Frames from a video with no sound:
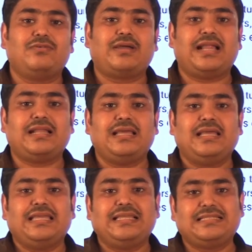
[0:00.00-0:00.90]
you
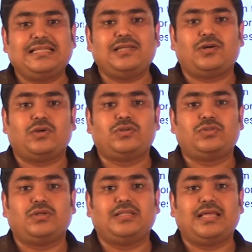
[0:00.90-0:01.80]
can easily
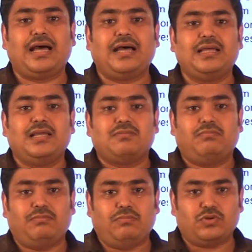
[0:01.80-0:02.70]
control the
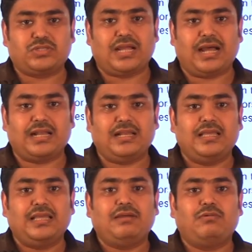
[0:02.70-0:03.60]

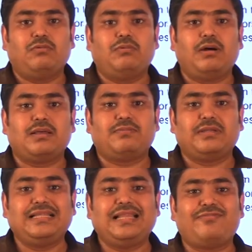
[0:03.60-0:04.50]
motion
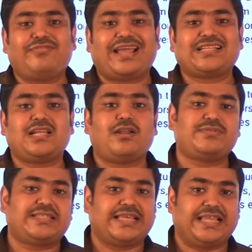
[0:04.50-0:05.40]
in a fraction of
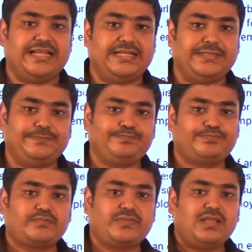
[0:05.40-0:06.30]
second.
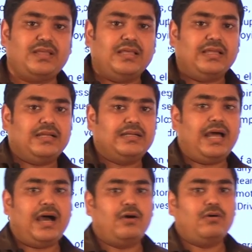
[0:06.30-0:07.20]

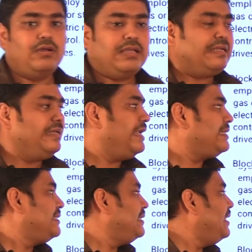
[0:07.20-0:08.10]
Now
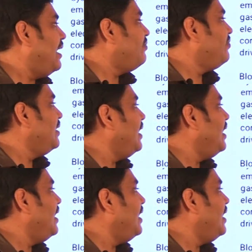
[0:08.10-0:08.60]
let's see the